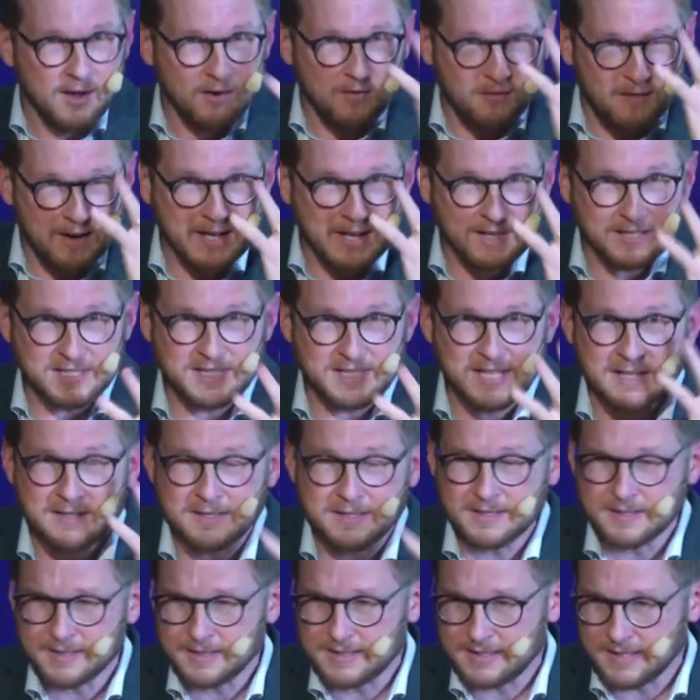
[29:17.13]
via
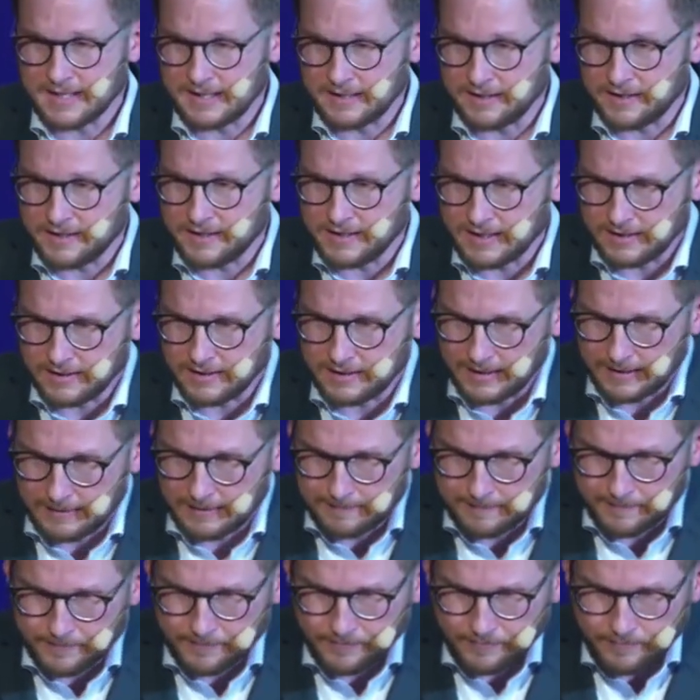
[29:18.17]
senses and
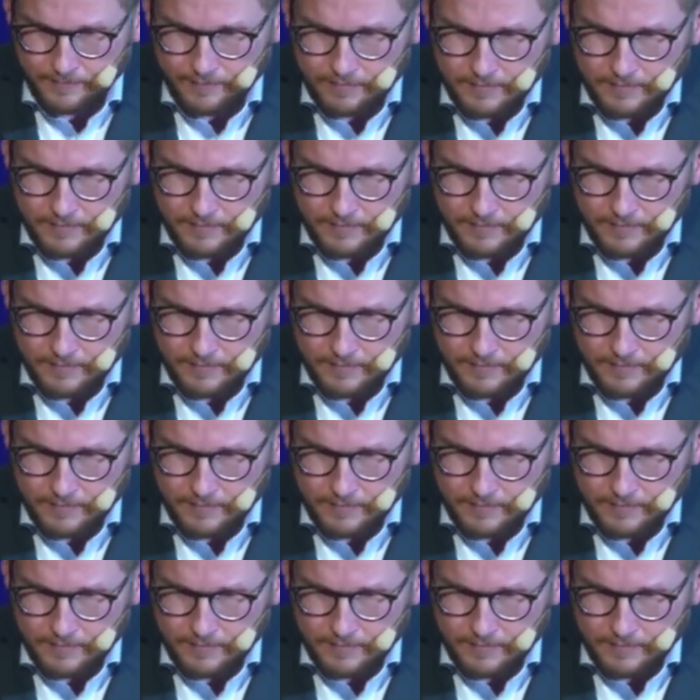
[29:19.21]
thinking.